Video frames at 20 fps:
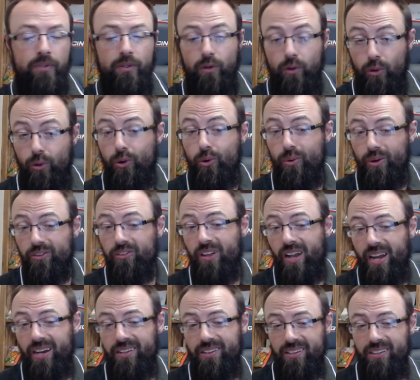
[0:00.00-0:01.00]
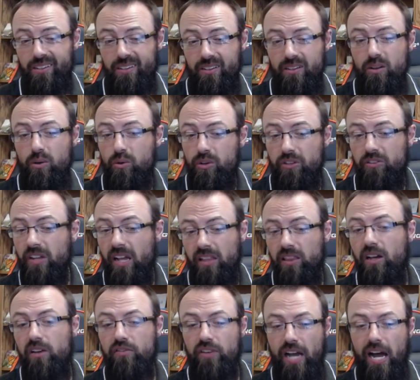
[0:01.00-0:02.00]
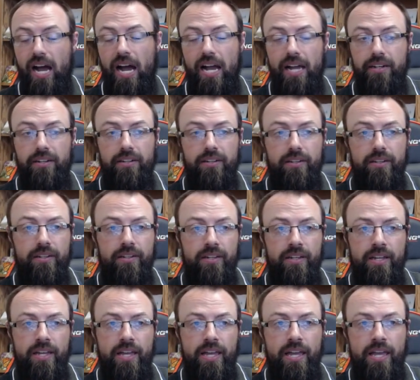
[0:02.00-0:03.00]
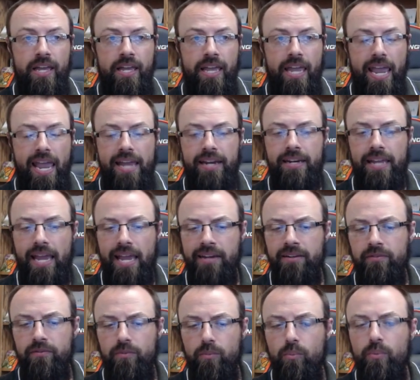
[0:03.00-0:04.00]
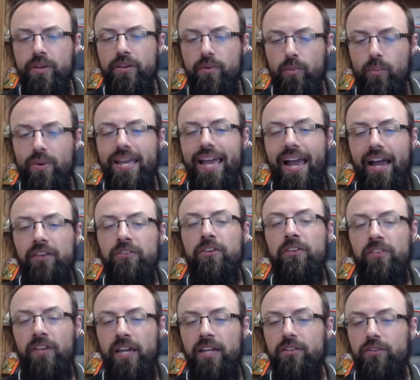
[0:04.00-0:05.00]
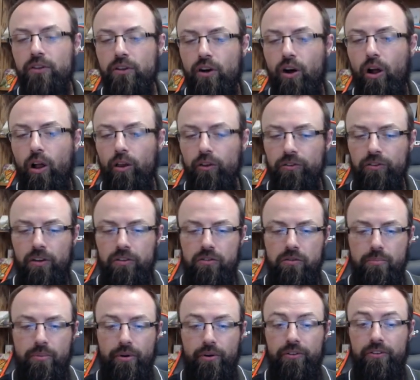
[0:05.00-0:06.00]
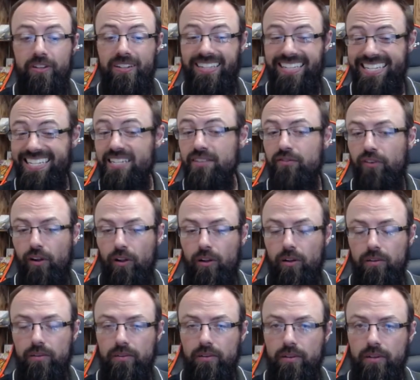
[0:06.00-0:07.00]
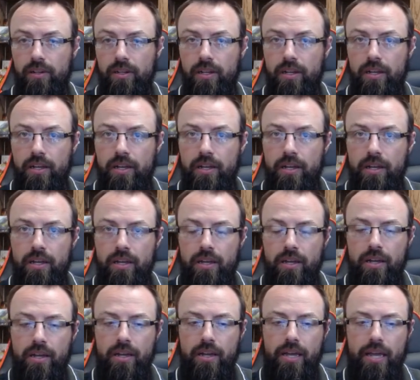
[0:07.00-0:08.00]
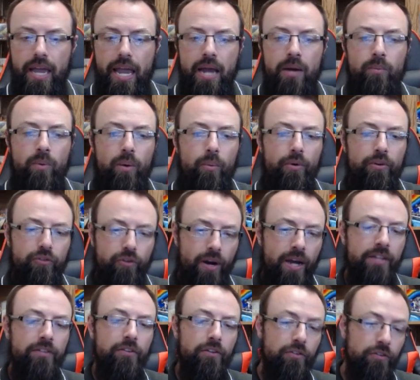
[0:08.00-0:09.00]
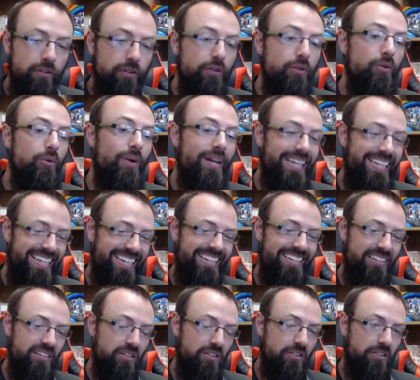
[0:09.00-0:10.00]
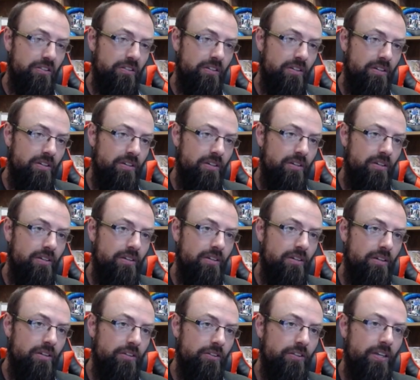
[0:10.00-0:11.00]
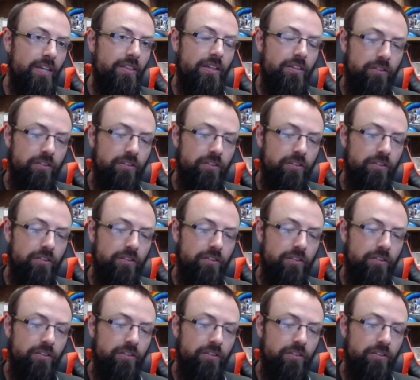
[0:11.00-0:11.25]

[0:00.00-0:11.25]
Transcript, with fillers: who is not who does not love God and and we we hesitate to call such a person evil and what we're trying to do is say that